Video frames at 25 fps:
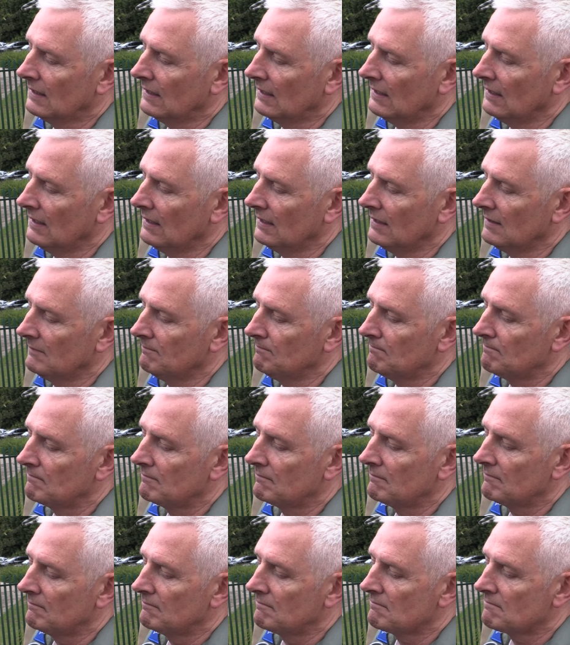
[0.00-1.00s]

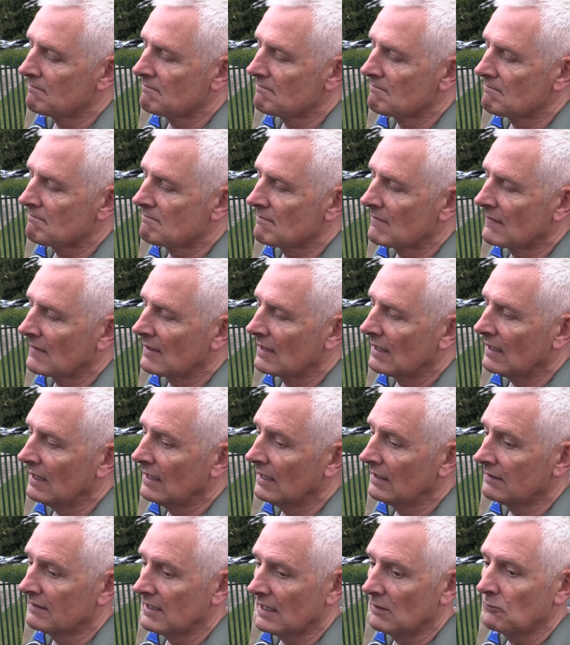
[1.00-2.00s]

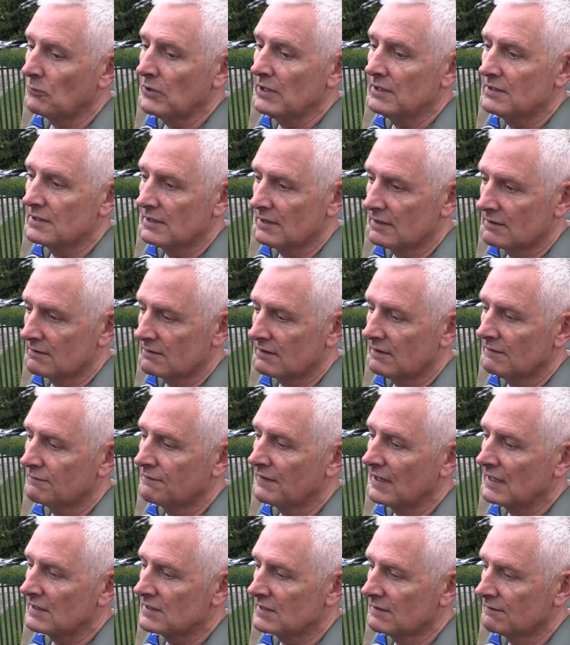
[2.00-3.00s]
And that we did
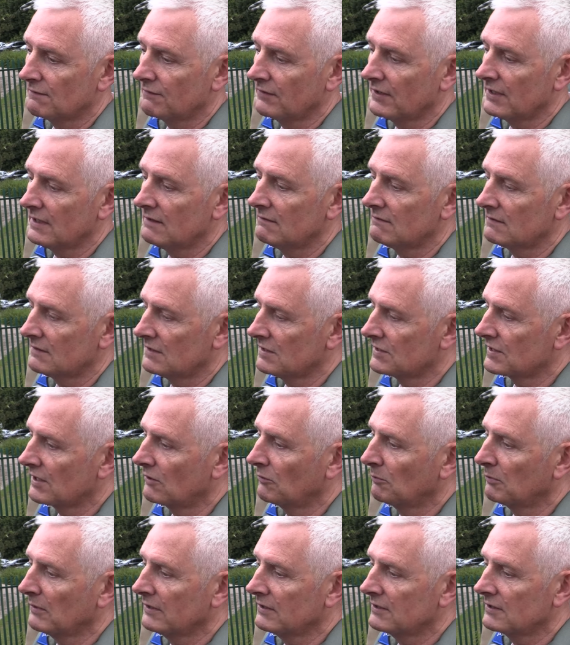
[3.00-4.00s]
effectively, this
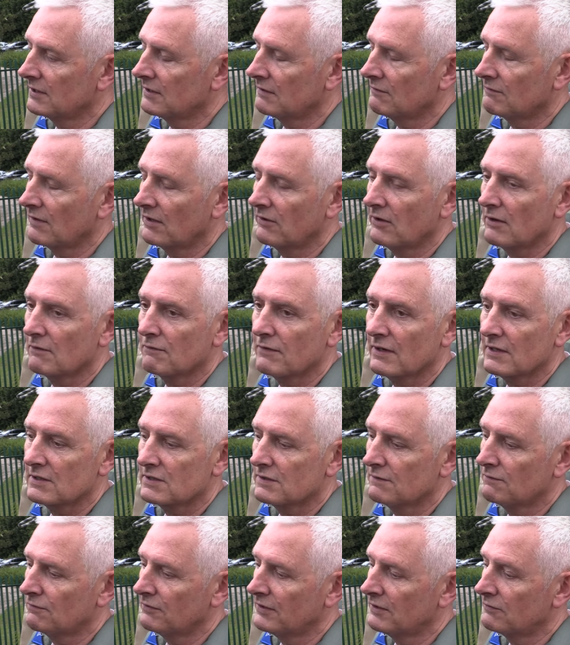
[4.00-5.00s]
aeroplane did it very
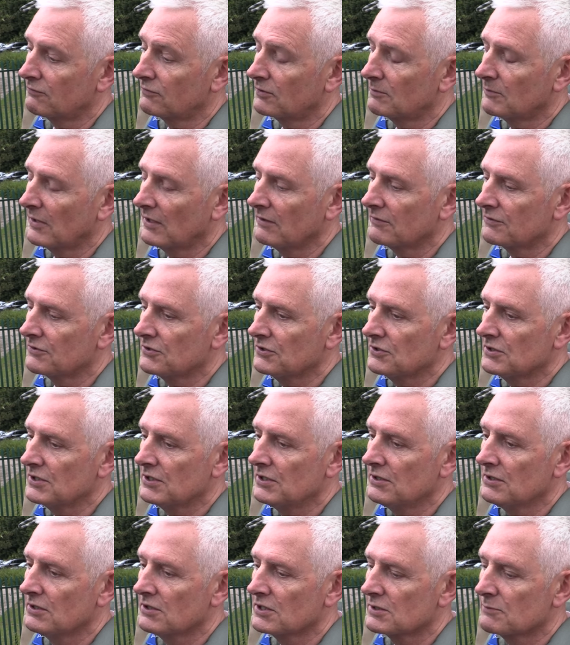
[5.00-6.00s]
effectively for about 30
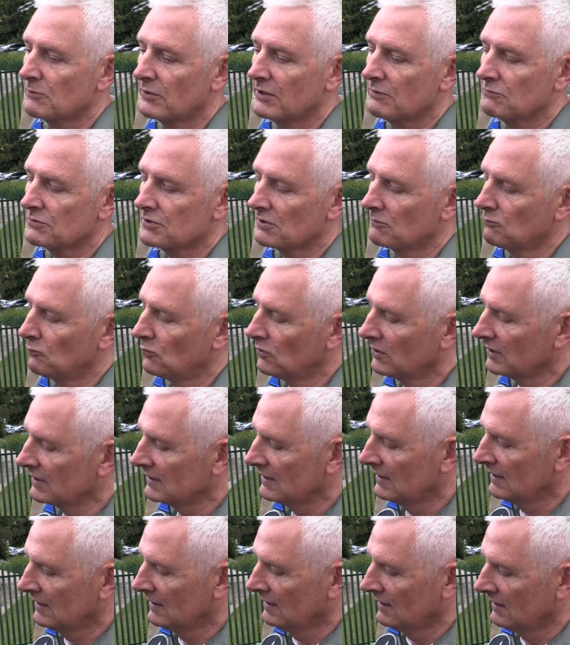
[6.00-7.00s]
years. But it was on one
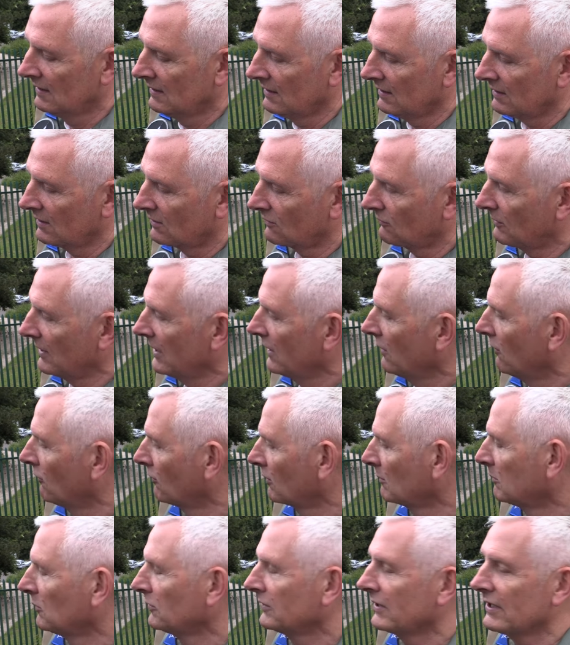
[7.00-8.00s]
grey,
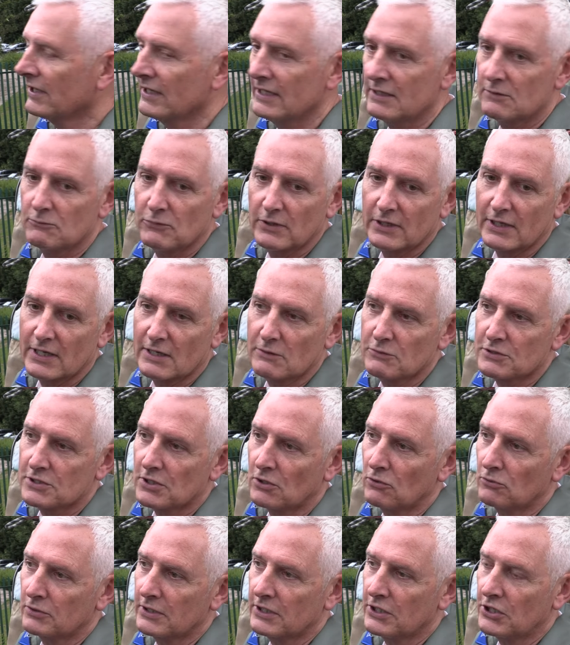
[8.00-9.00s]
horrible night when I was
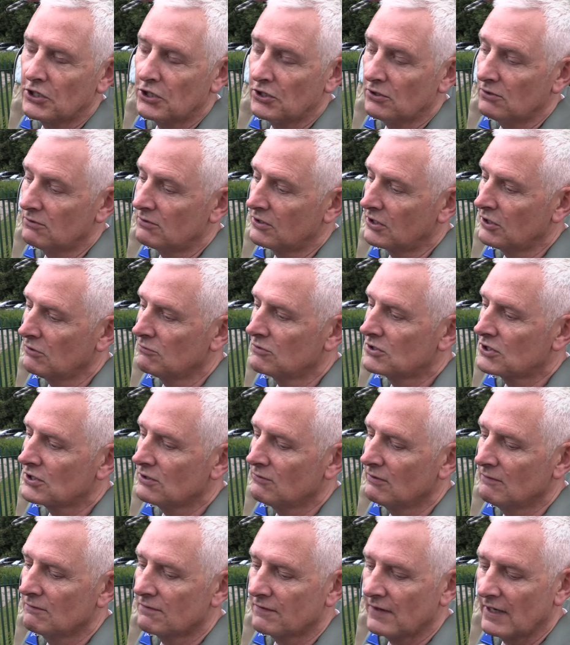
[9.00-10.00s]
holding
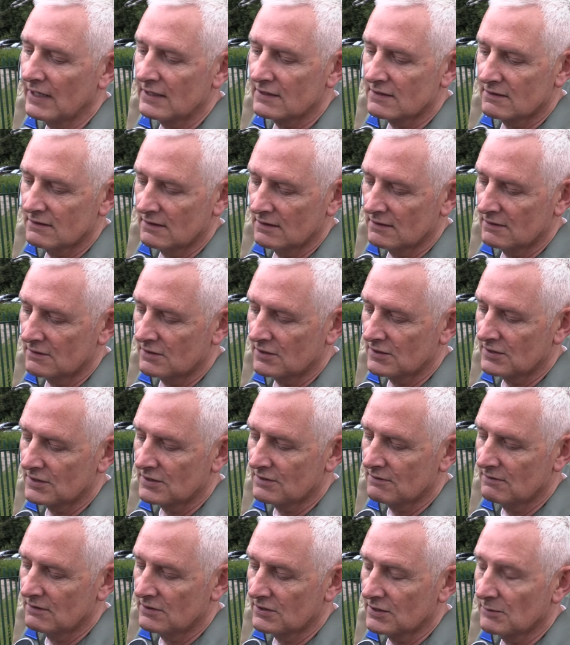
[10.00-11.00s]
Q2, in fact,
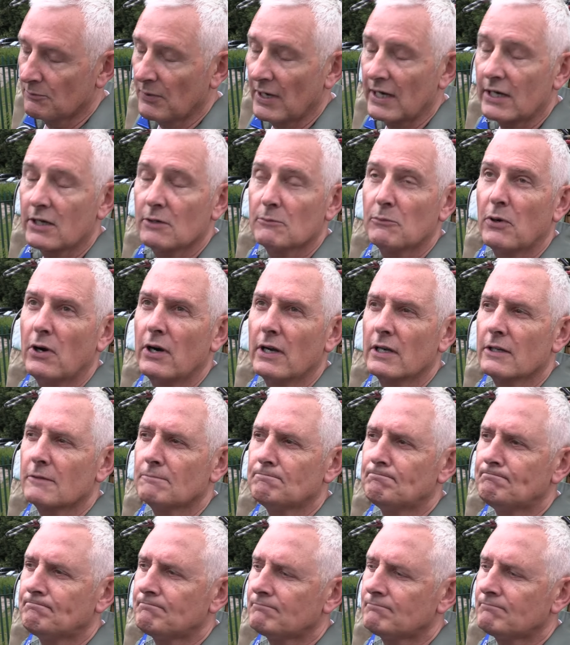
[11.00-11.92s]
as the backup pilot.